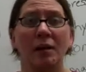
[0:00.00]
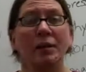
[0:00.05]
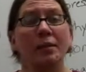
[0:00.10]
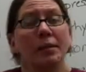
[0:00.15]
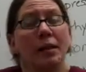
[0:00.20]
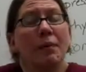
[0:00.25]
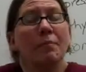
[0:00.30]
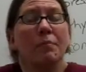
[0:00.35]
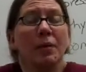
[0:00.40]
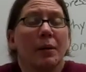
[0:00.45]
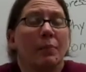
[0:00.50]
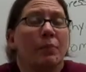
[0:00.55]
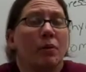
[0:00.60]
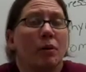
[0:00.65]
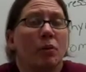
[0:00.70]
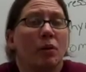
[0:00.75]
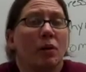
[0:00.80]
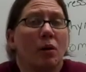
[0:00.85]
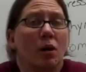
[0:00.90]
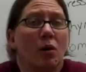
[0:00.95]
Some
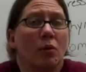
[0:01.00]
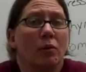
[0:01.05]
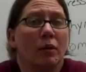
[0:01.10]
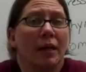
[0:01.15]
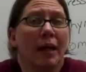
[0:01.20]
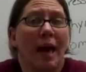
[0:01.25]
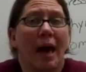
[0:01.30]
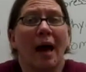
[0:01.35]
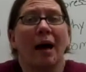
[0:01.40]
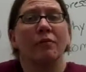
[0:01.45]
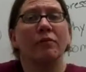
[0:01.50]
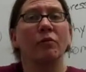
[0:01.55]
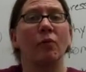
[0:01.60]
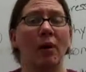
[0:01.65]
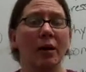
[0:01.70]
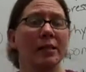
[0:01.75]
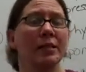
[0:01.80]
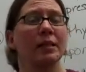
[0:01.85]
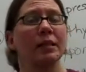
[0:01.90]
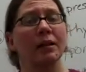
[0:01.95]
people will only have
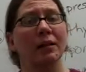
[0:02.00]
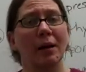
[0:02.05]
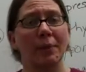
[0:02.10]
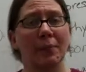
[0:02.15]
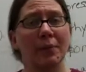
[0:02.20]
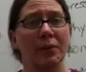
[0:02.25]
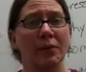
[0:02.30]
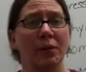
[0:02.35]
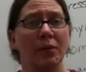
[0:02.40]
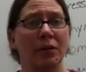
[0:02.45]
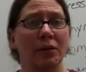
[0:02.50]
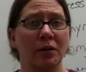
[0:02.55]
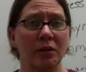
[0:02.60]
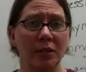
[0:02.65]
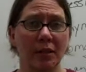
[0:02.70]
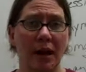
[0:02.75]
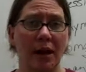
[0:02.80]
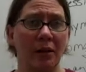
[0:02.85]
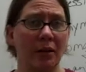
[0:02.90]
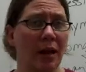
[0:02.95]
one single episode their
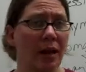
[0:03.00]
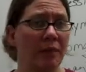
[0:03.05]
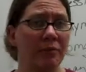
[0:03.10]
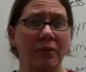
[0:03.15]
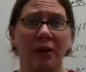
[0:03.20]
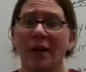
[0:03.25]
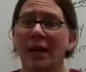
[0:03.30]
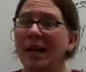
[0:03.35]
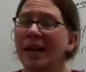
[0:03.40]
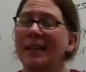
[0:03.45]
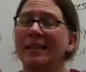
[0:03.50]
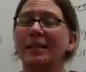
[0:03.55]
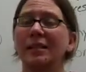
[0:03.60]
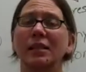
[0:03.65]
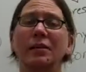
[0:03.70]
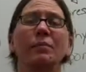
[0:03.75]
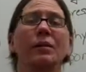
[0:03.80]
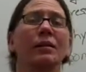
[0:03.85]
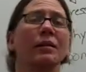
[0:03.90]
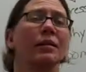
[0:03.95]
entire life.
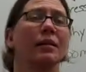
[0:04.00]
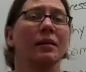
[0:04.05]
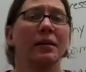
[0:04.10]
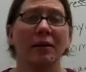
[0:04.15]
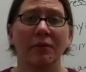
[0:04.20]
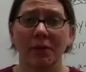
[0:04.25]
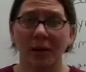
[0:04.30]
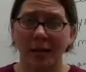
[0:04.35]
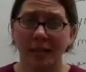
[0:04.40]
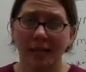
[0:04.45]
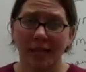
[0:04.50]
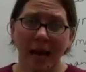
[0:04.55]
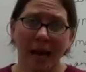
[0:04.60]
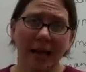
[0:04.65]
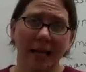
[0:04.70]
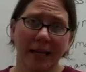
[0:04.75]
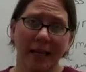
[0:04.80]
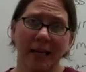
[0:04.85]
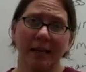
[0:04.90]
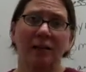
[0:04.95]
Doesn't mean that they never get
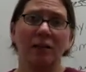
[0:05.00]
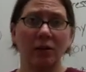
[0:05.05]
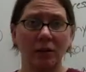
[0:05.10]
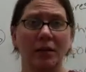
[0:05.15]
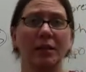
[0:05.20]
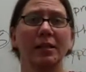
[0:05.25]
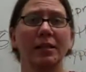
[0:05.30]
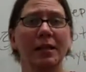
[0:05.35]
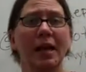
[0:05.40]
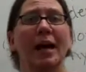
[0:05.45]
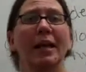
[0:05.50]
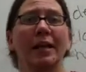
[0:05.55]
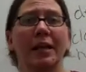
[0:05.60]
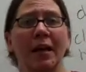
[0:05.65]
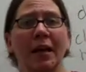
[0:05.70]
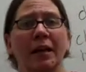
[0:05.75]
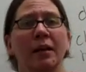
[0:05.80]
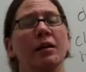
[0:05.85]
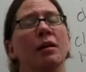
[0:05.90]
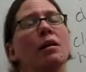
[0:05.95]
sad again. You'll get sad
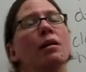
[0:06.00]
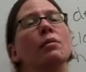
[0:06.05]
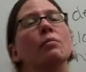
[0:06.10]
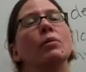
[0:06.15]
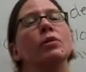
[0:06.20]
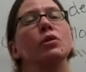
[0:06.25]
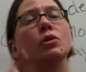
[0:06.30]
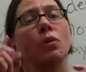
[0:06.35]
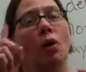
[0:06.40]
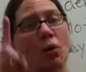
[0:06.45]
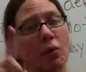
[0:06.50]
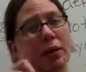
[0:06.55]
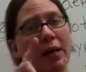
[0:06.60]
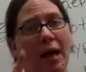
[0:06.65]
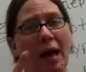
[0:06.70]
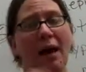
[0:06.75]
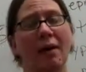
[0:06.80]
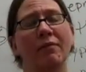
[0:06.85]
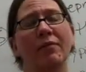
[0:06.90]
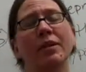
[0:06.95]
again, but you only
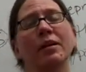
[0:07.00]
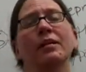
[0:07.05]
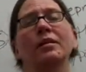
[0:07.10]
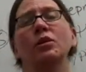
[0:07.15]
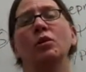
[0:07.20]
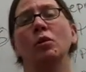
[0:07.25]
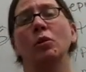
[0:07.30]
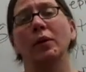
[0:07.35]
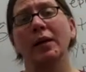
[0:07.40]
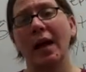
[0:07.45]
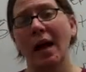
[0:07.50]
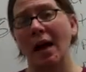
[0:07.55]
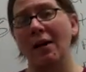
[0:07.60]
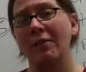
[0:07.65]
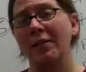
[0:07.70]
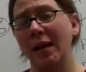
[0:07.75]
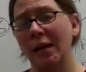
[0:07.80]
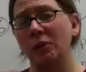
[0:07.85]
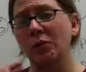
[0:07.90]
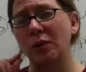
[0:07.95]
have
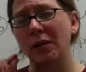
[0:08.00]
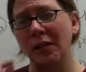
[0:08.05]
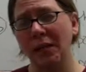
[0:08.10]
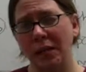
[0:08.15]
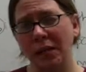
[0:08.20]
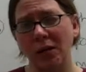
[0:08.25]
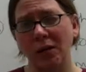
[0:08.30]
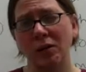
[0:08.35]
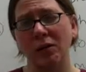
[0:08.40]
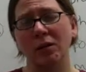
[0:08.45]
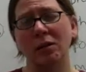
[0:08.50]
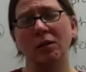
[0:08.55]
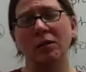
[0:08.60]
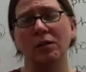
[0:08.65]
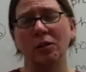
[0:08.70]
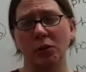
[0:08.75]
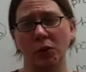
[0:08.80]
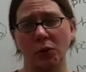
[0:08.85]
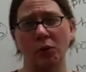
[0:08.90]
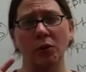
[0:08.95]
the actual clinical
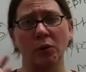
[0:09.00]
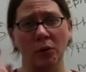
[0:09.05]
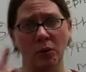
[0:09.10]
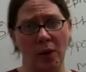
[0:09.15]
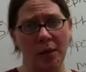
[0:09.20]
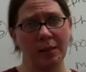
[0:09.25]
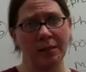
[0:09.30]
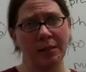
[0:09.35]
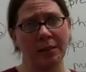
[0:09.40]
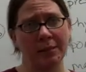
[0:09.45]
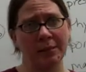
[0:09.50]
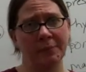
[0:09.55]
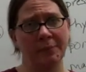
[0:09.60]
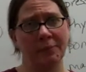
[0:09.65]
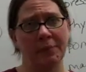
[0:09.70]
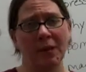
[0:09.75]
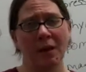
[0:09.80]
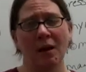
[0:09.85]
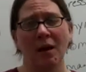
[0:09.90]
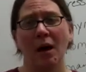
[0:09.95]
disorder once.
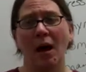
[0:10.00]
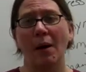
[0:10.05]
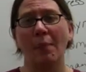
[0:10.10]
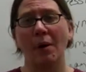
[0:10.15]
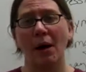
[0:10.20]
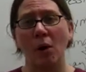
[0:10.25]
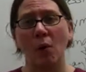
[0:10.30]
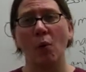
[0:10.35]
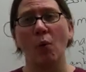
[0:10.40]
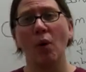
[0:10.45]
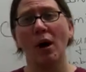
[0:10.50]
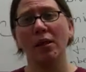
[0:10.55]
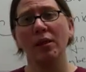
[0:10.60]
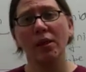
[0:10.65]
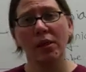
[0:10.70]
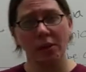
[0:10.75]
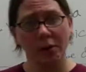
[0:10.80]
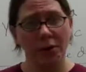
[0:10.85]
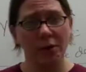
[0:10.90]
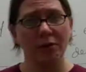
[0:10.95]
About
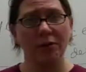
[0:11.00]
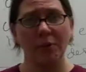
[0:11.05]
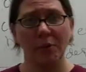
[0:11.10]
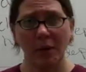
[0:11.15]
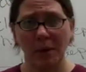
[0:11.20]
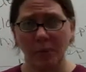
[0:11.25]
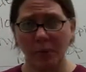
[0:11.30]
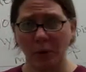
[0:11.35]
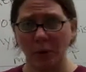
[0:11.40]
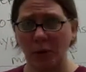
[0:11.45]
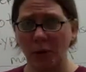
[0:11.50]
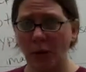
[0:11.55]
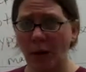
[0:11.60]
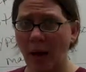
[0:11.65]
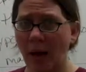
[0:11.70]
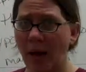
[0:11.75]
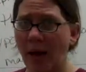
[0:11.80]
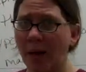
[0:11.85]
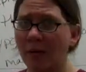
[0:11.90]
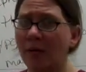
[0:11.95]
1/3 of people who
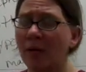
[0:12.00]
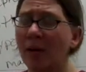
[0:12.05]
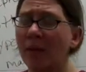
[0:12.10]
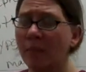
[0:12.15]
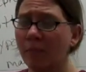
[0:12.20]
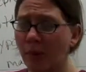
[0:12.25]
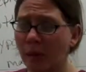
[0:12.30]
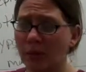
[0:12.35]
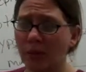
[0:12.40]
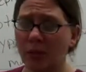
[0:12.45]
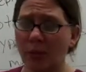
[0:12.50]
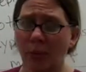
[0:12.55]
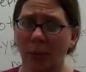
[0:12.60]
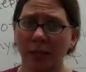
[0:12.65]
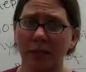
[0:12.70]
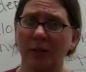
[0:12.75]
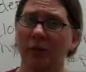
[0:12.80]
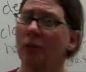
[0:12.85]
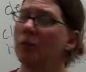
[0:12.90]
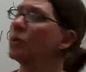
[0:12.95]
have major
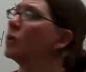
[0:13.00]
depressive